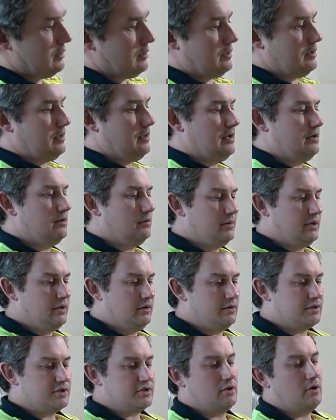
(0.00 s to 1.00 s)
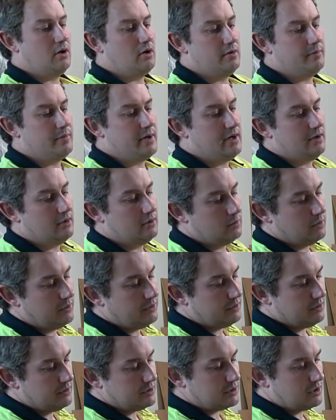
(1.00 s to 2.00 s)
And that'll be the side panel
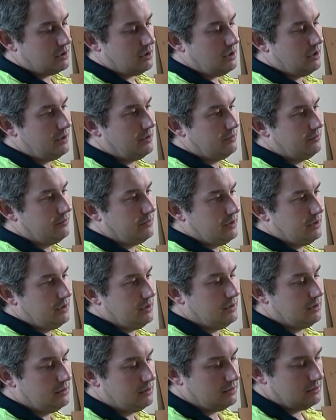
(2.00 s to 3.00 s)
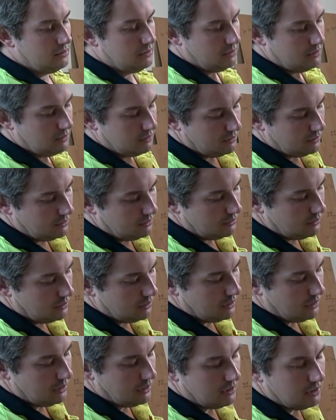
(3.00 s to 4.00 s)
with the side of the
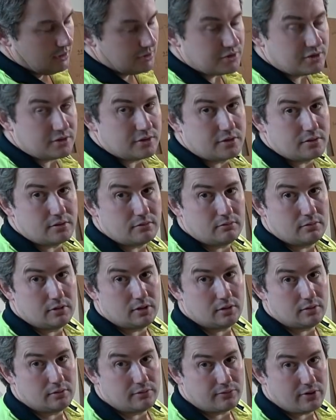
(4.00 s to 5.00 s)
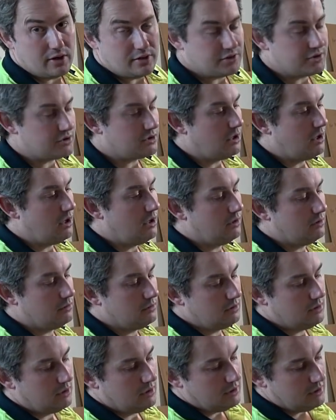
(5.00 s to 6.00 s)
front stile.
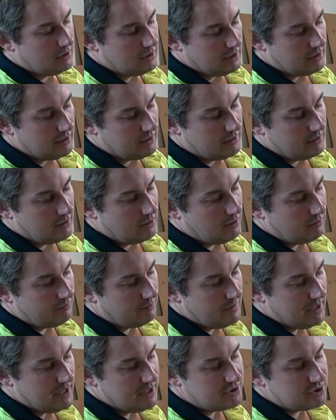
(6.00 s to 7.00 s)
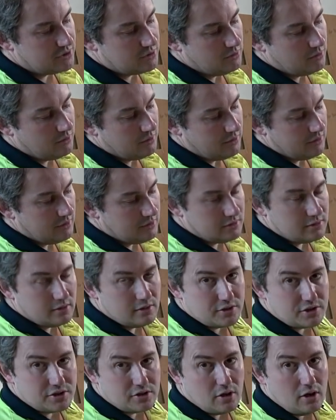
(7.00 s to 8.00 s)
Now I've made sure that the
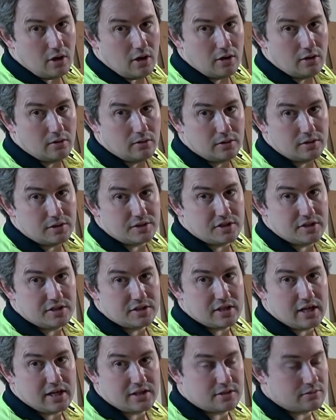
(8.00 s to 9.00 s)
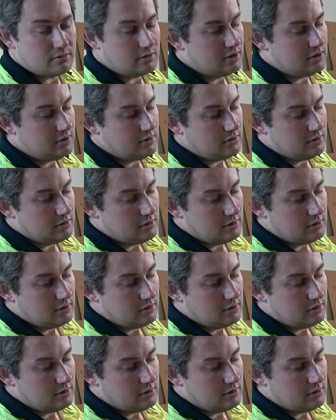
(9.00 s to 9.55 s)
stile sits actually